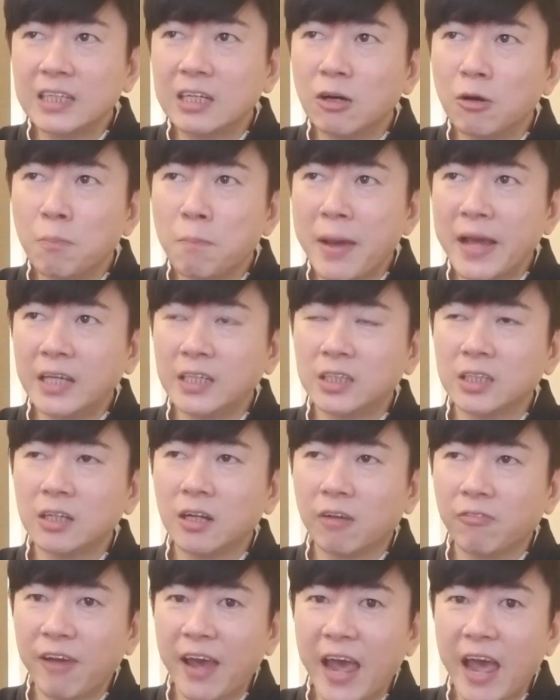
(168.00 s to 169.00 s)

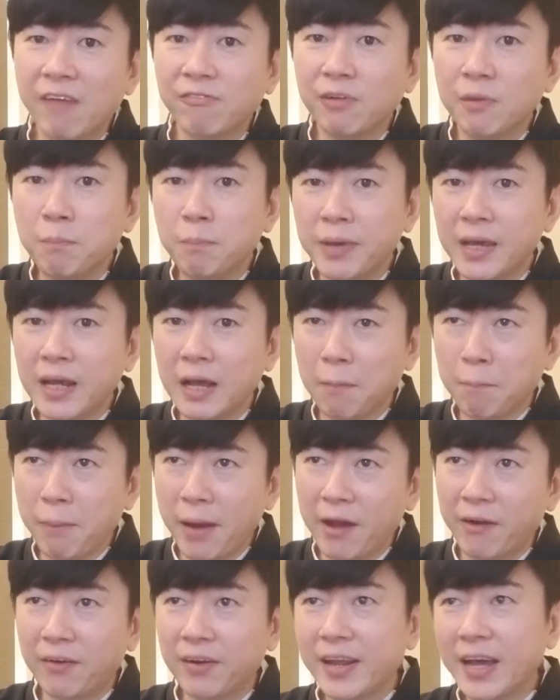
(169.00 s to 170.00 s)
mention of heaven being a
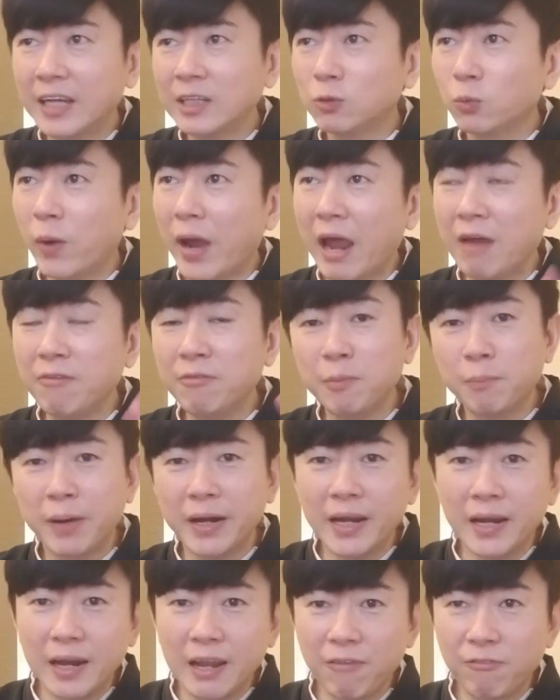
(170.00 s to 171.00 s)
paradise where
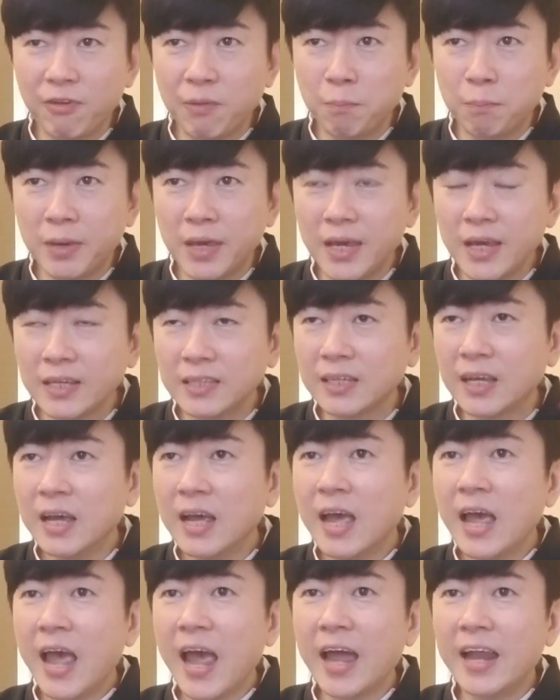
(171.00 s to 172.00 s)
everybody live in peace,
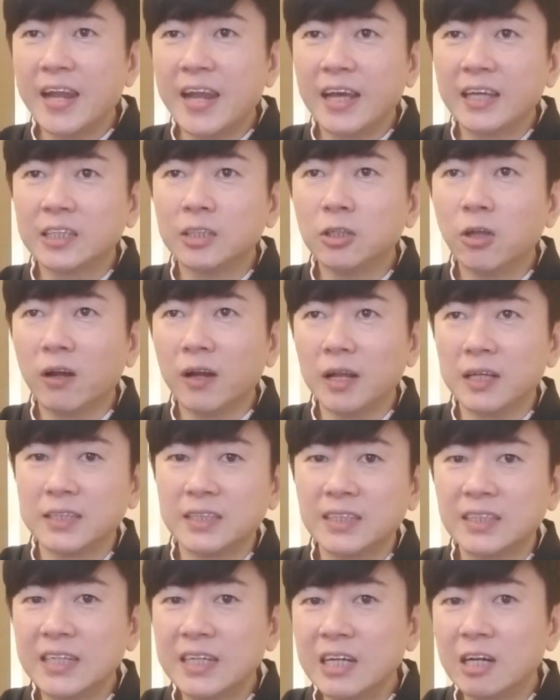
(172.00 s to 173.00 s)
and there is not a
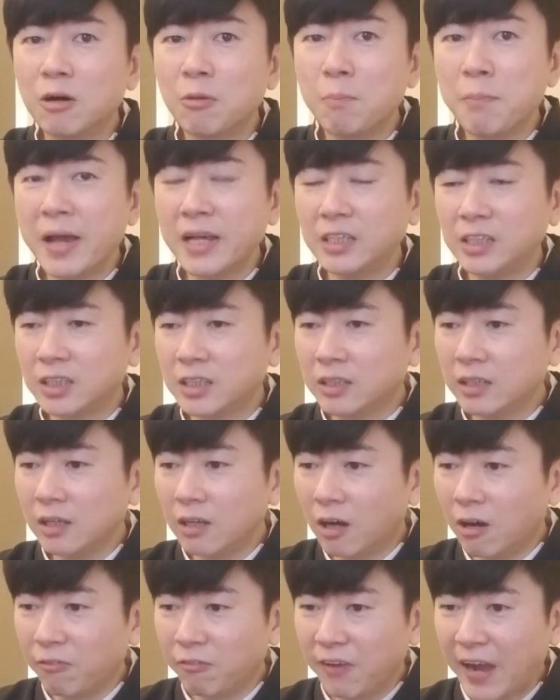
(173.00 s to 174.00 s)
single
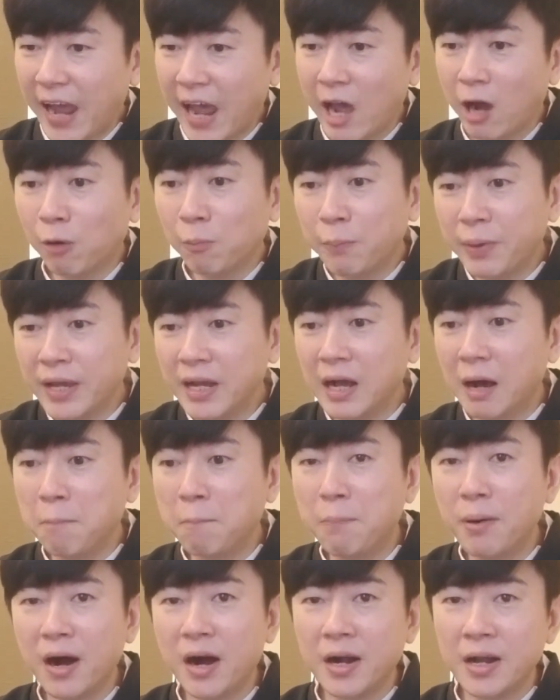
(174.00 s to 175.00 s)
mention of hell being a
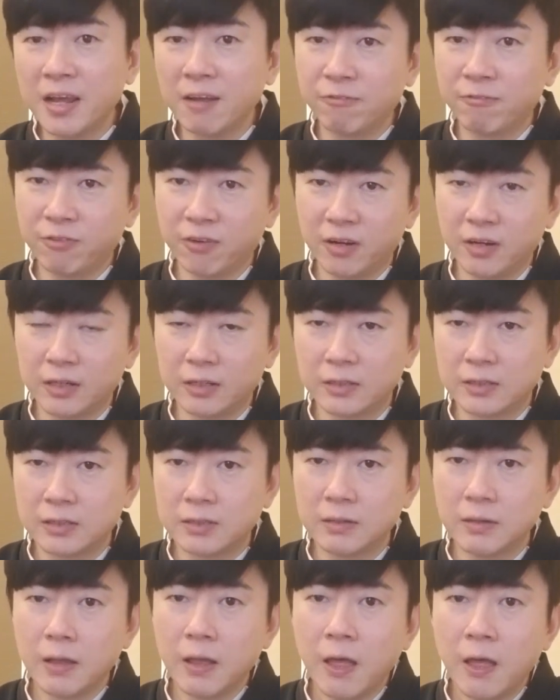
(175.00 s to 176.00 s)
burning furnace.
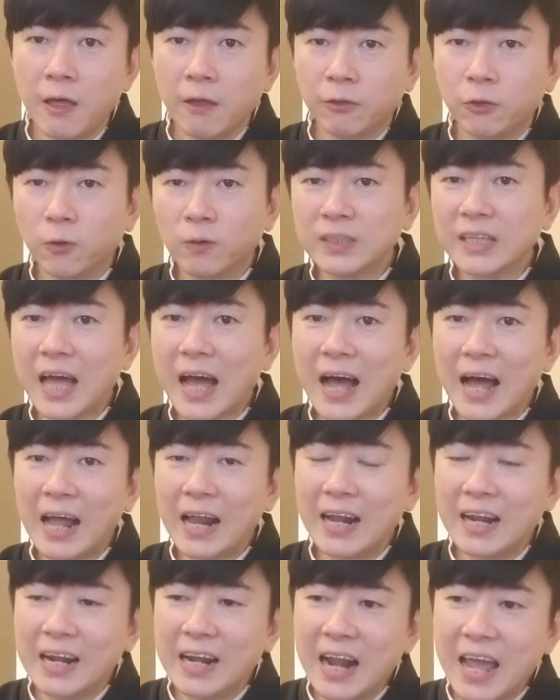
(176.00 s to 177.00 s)
Those
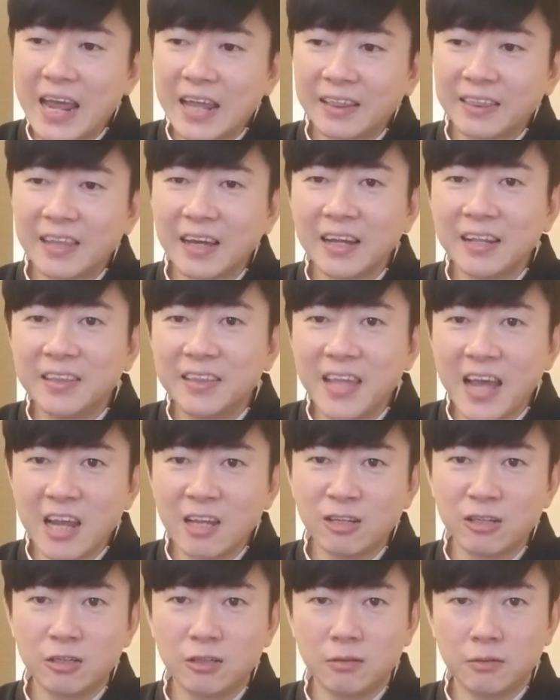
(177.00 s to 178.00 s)
are later
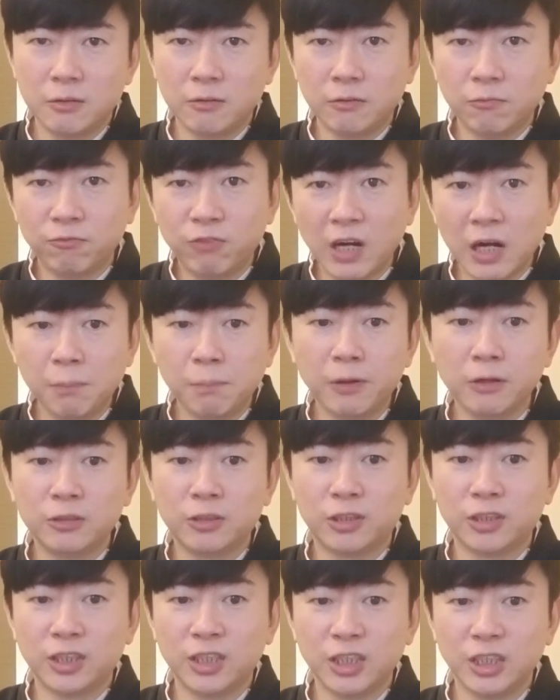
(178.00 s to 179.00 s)
date verbal
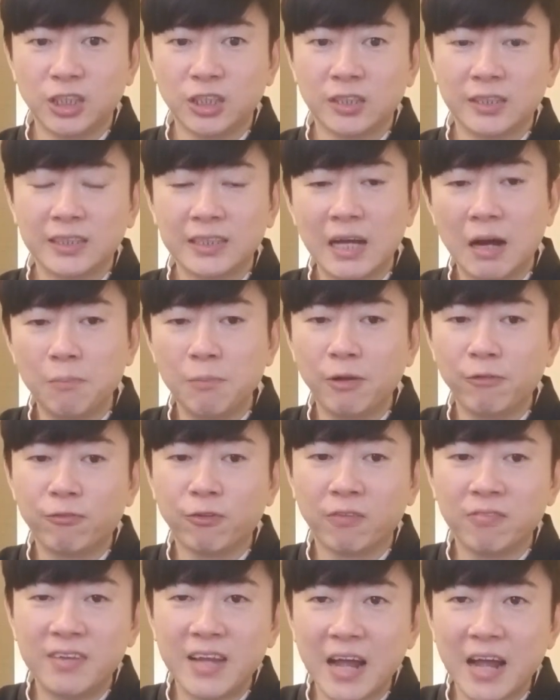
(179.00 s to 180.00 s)
traditions coming
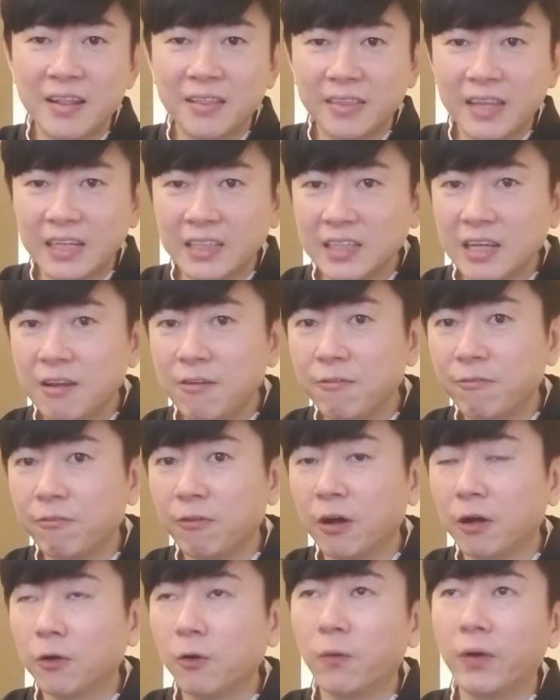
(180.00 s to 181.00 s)
from Dante's
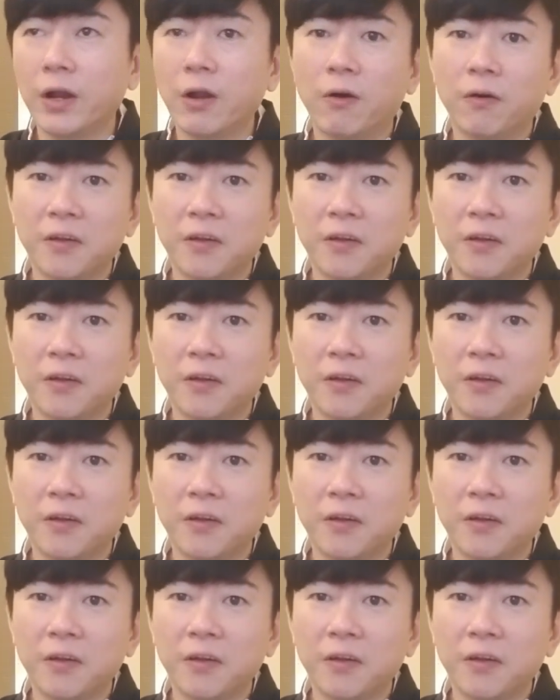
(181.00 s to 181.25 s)
Inferno and all